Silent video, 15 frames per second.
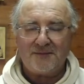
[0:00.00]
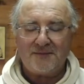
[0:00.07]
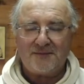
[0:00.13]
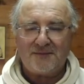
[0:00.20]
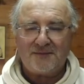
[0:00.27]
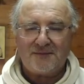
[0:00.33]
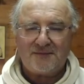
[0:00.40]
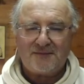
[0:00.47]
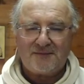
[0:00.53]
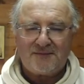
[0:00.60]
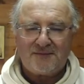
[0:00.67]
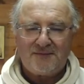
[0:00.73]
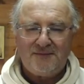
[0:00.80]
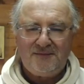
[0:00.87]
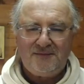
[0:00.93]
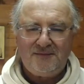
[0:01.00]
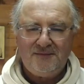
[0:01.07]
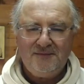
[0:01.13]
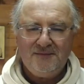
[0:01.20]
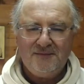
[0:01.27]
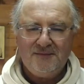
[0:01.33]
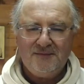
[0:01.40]

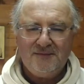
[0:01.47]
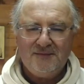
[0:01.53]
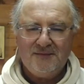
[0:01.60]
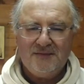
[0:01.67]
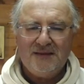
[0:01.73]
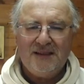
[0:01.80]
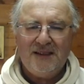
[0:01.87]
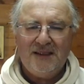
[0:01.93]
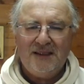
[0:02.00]
No one is speaking in this clip.